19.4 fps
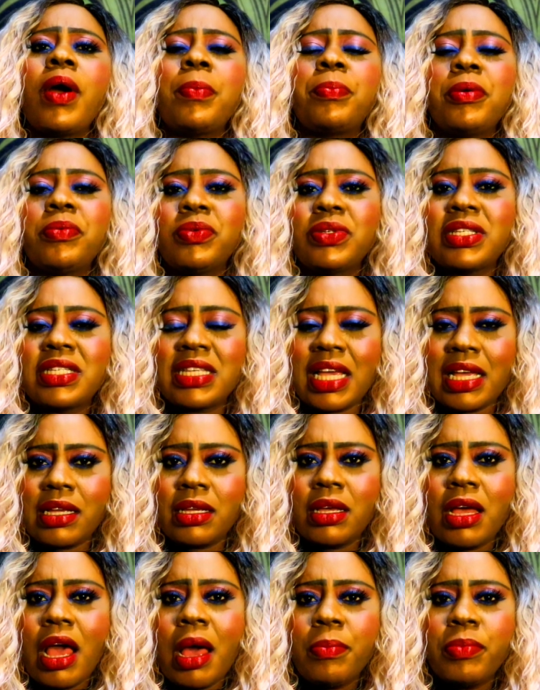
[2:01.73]
where people
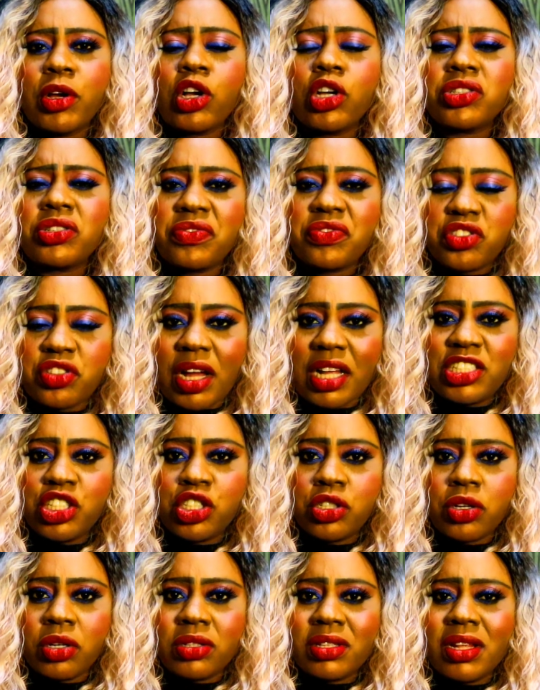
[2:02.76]
say, because of
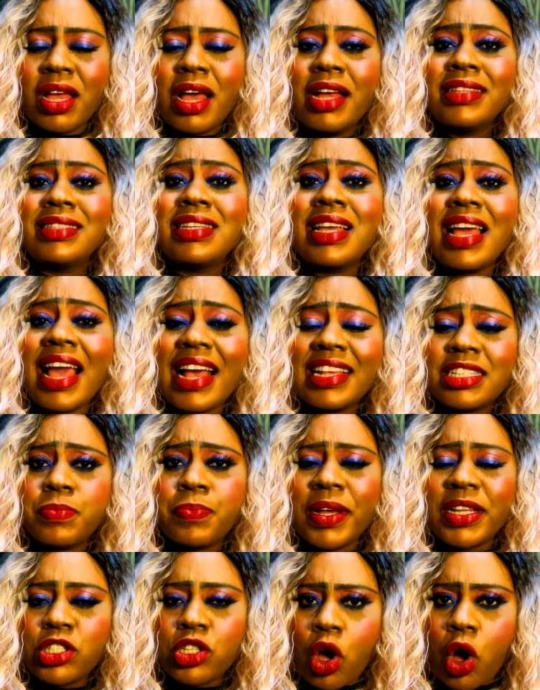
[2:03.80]
tradition, they
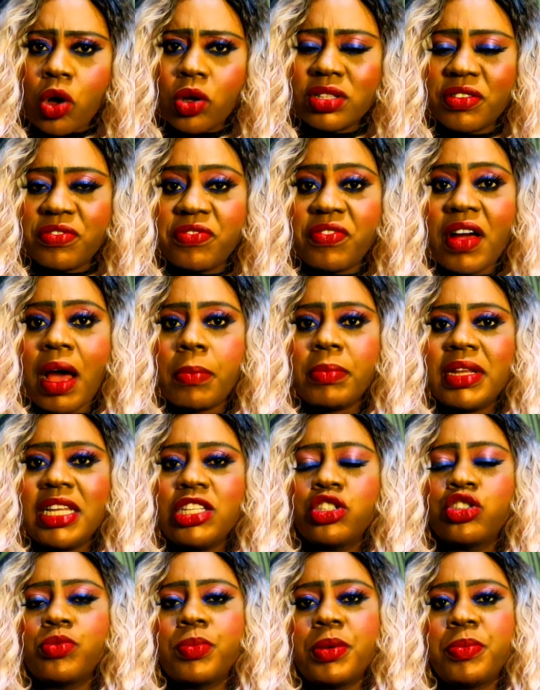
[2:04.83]
expect all the
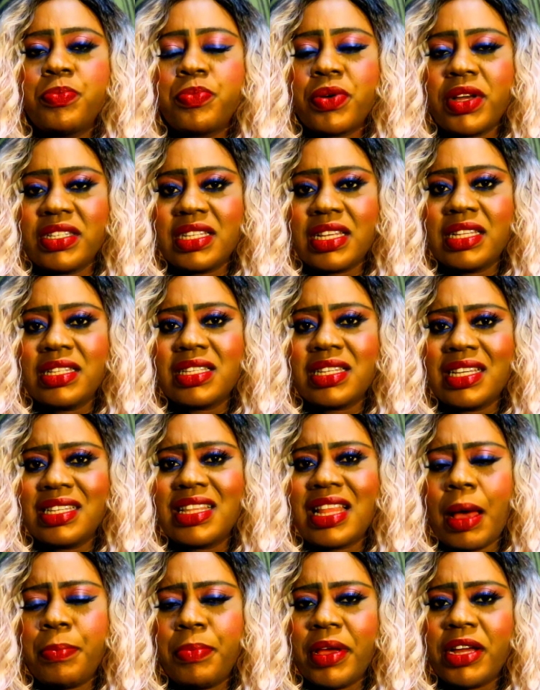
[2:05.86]
family to be present
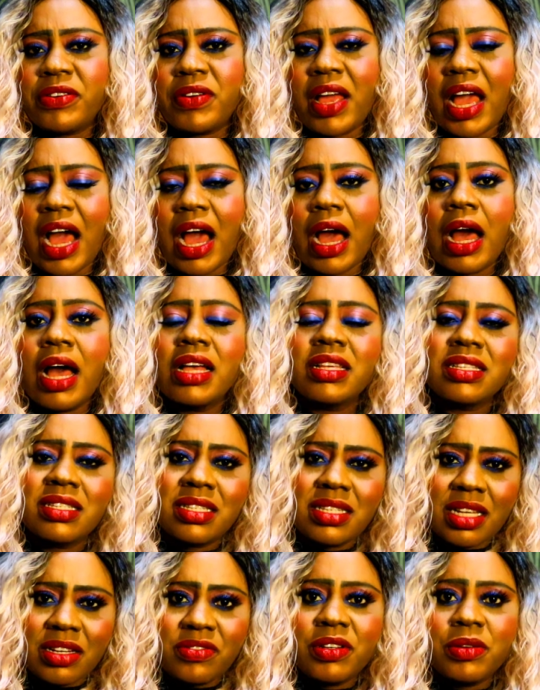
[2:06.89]
in that burial
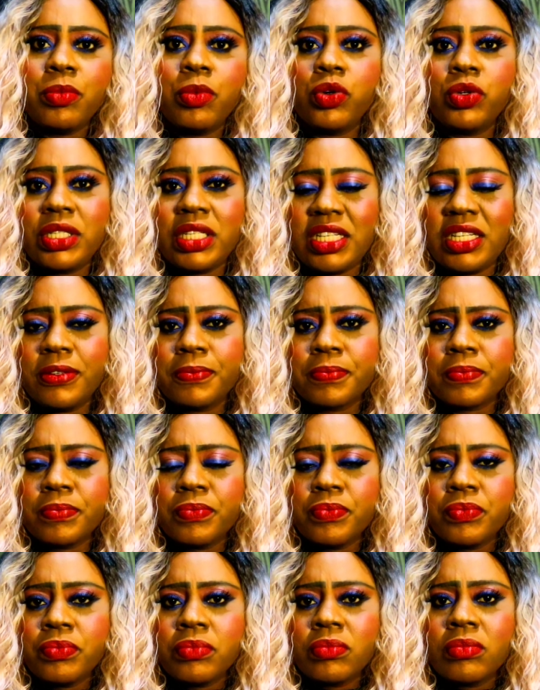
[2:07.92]
ceremony.
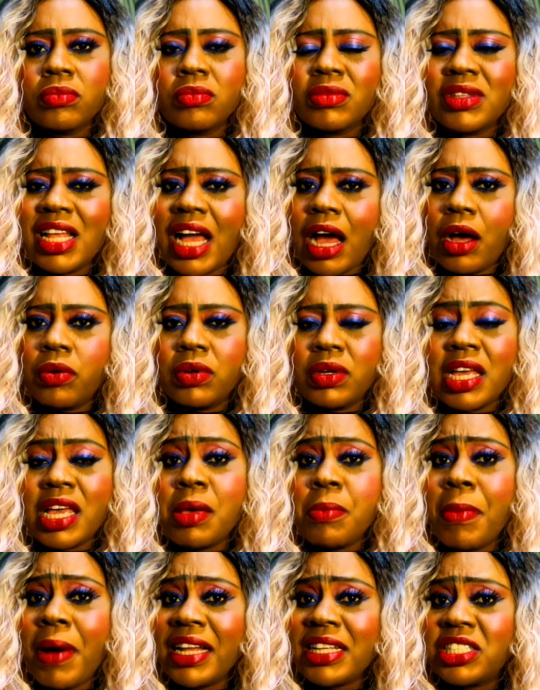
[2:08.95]
Now,
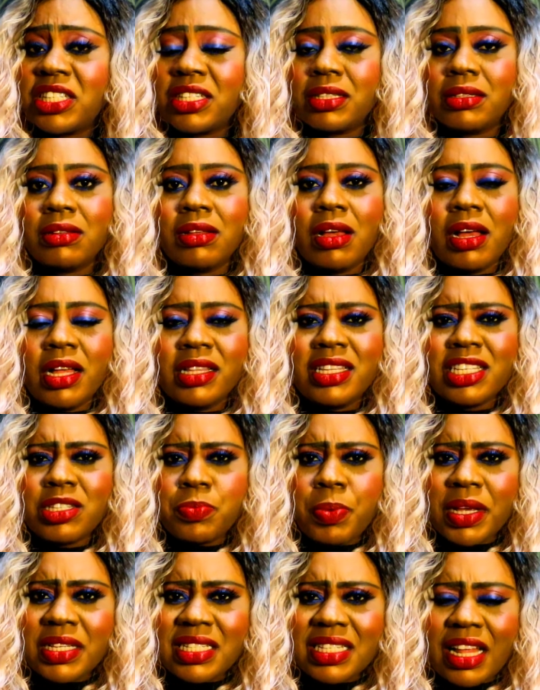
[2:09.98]
imagine
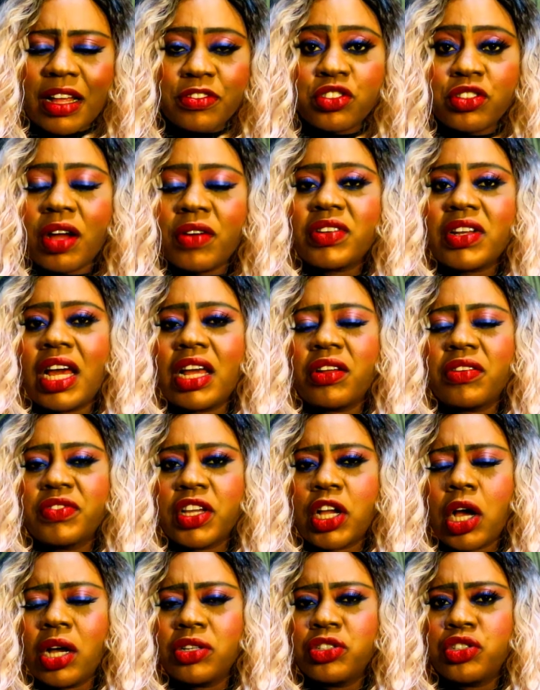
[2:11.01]
this person has traveled out of
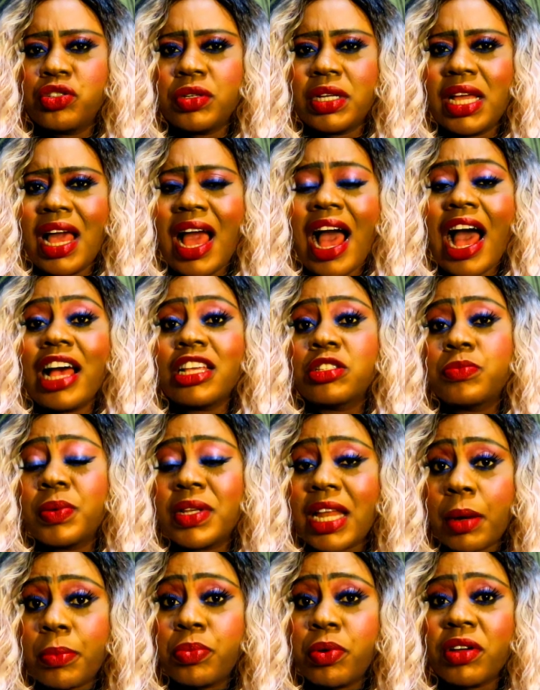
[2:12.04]
the country, has
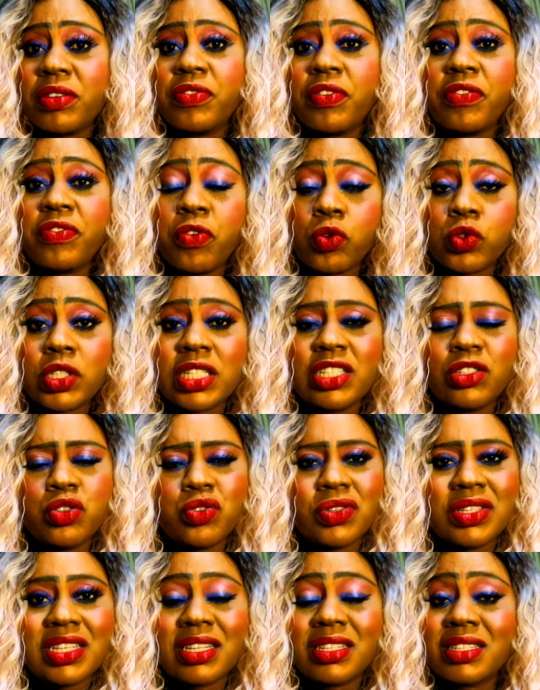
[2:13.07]
been abroad for 14
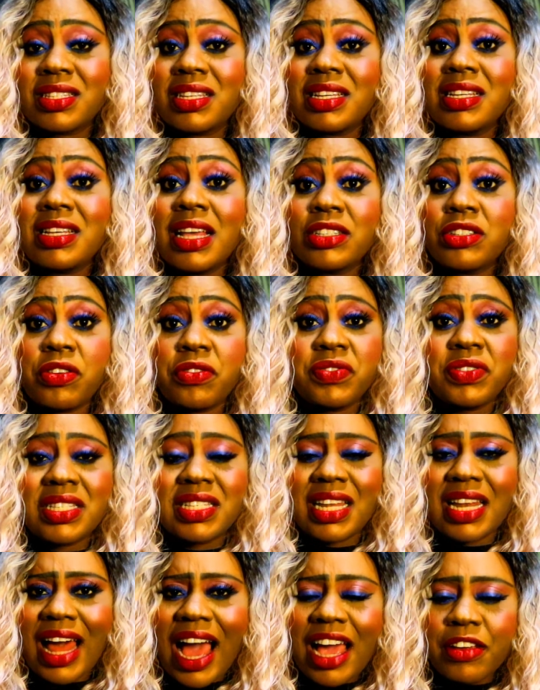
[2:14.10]
to 16 years of
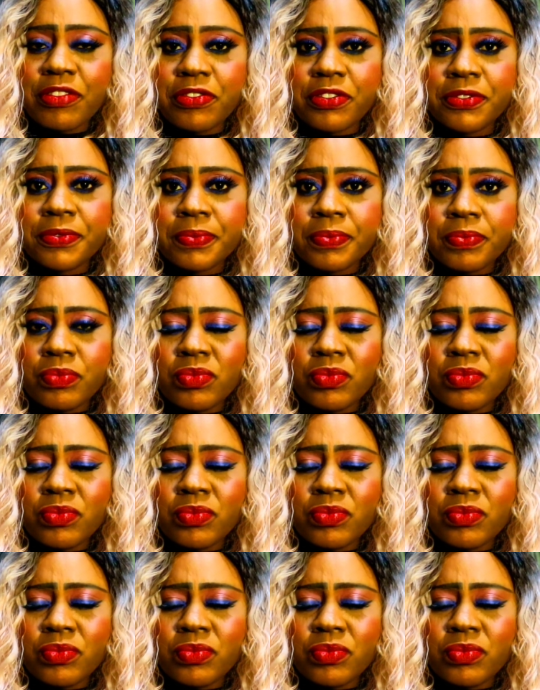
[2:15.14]
his life,